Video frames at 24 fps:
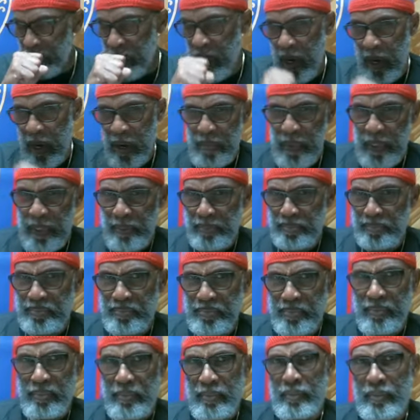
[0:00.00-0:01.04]
pardon me.
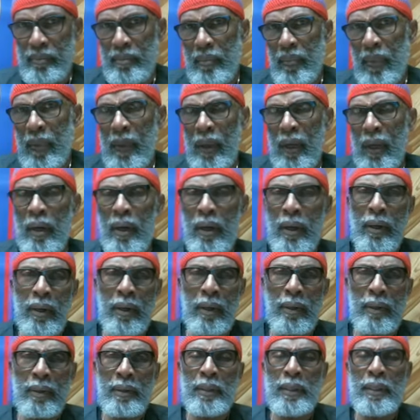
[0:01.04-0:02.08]

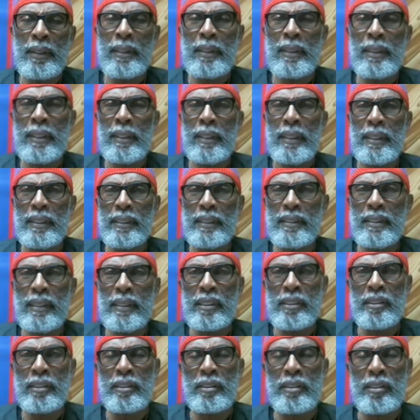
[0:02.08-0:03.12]
Uh, he
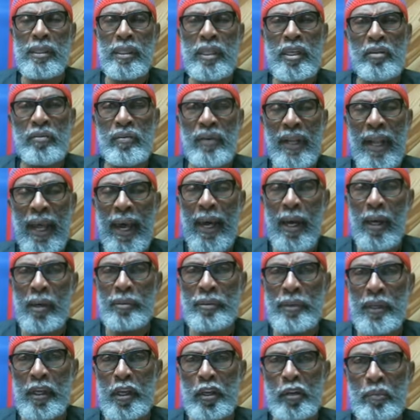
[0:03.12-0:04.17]
says it's leaving out in